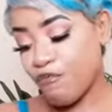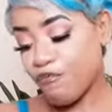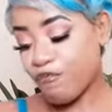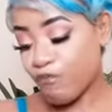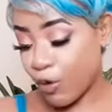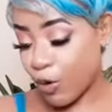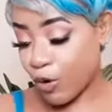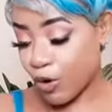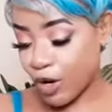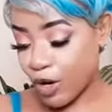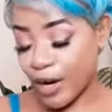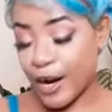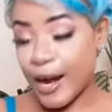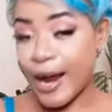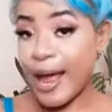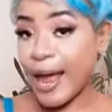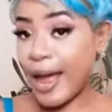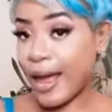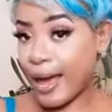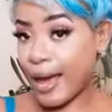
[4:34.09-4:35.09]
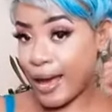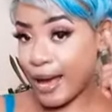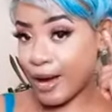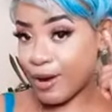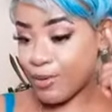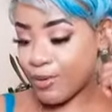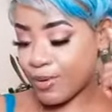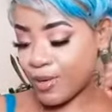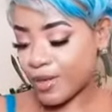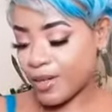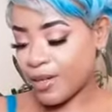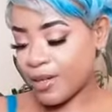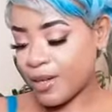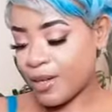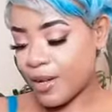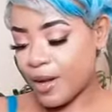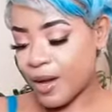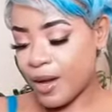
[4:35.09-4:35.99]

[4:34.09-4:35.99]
4 AQUA,